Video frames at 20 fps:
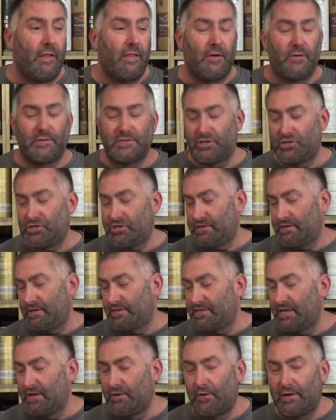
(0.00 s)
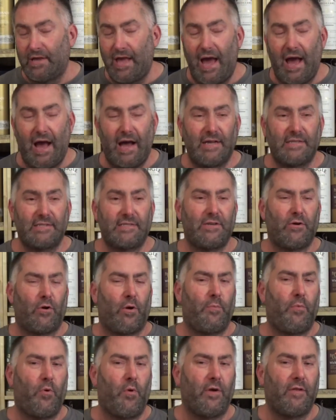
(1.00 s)
there was a, a, single cask,
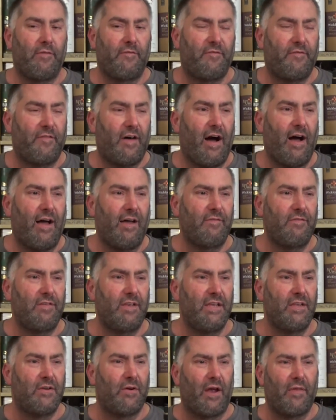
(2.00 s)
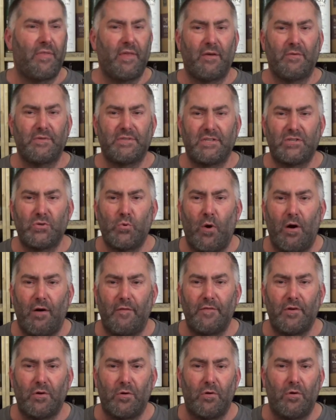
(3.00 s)
0.5 liter. I think it was a
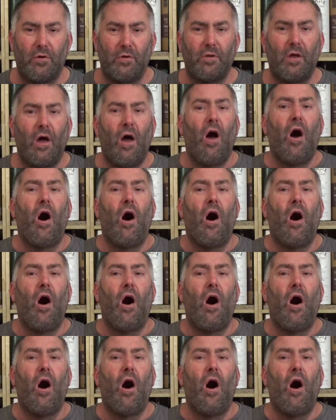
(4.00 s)
12 year old.